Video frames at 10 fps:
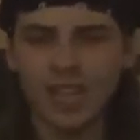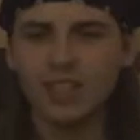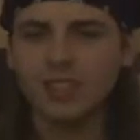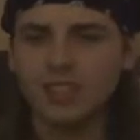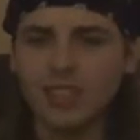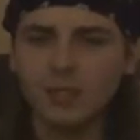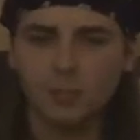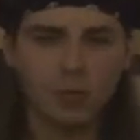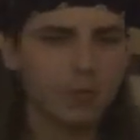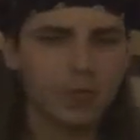else
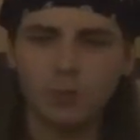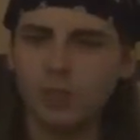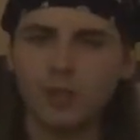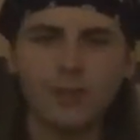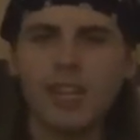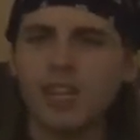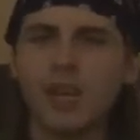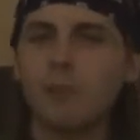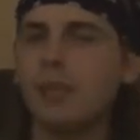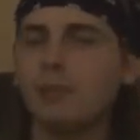that probably wouldn't have ended
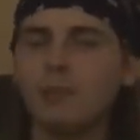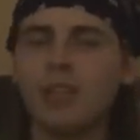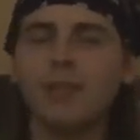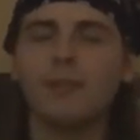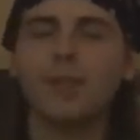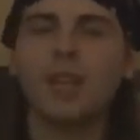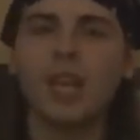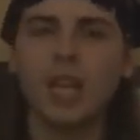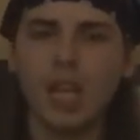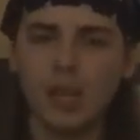up being pretty
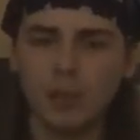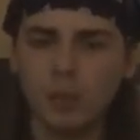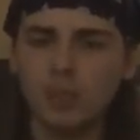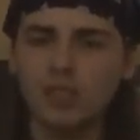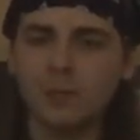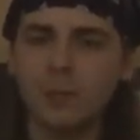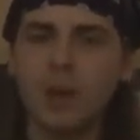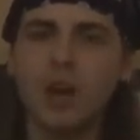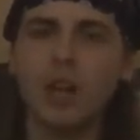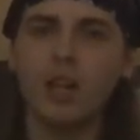if it wasn't
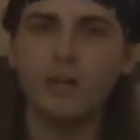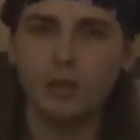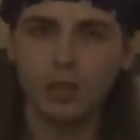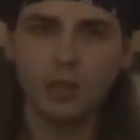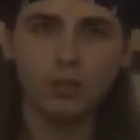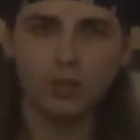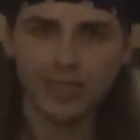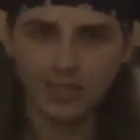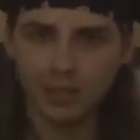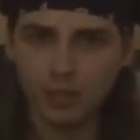for
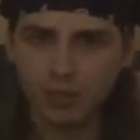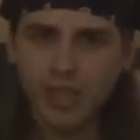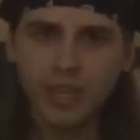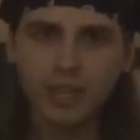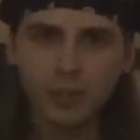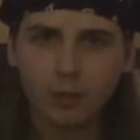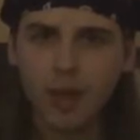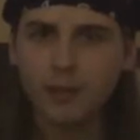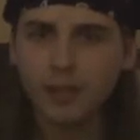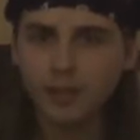Lois Lane
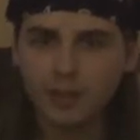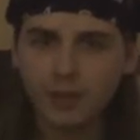arriving